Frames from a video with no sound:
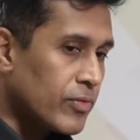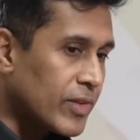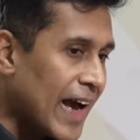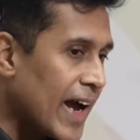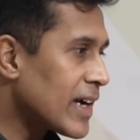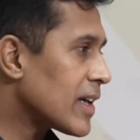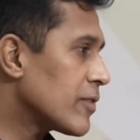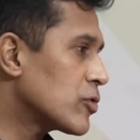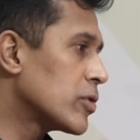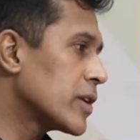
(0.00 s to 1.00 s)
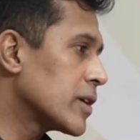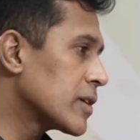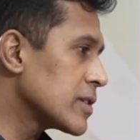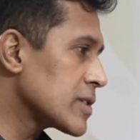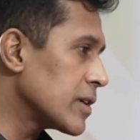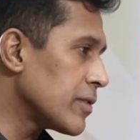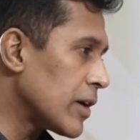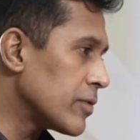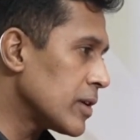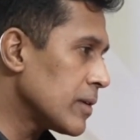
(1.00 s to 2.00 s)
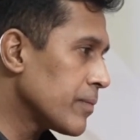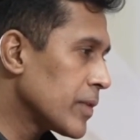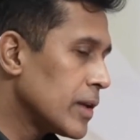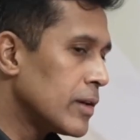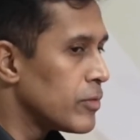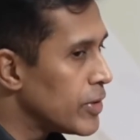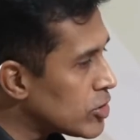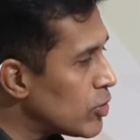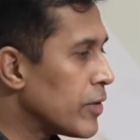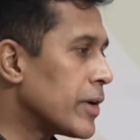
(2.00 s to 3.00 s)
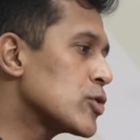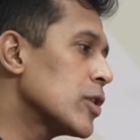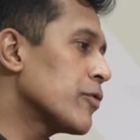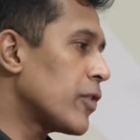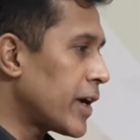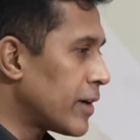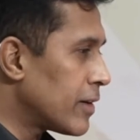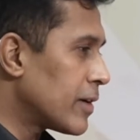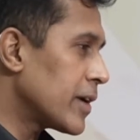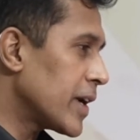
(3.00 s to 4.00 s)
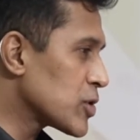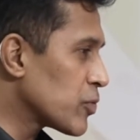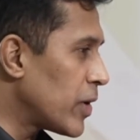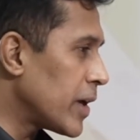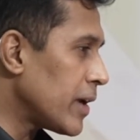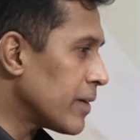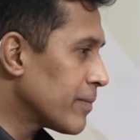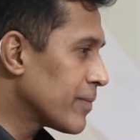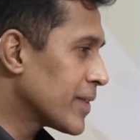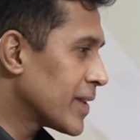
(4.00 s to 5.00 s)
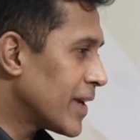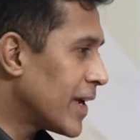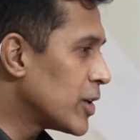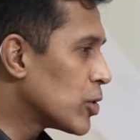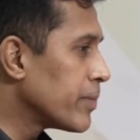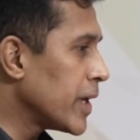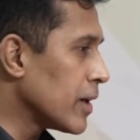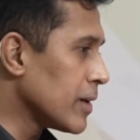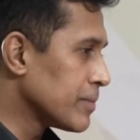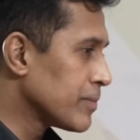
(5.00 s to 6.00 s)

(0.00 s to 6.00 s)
that have to trigger this revival, which will eventually find its way into media.